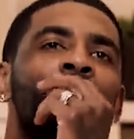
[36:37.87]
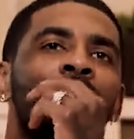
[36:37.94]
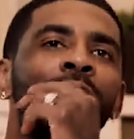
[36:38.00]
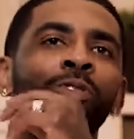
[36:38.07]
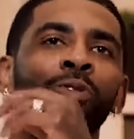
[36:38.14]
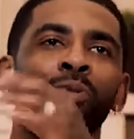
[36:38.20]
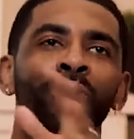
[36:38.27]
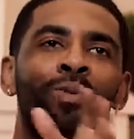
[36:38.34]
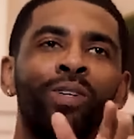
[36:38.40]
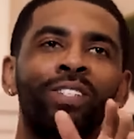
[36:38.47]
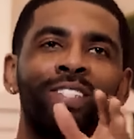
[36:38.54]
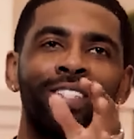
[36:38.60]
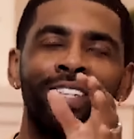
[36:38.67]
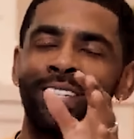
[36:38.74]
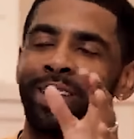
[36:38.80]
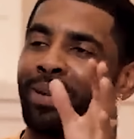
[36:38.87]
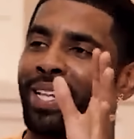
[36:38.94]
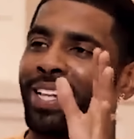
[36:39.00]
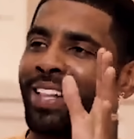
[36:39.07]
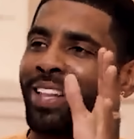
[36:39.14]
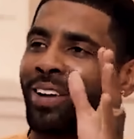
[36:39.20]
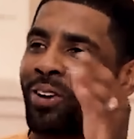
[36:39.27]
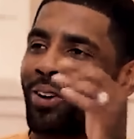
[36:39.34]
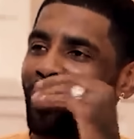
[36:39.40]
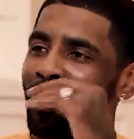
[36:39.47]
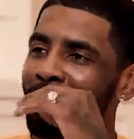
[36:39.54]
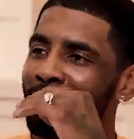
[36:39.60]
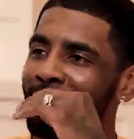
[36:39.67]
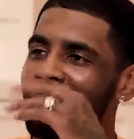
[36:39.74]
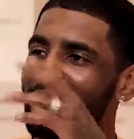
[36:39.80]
What's his nickname that they like call him?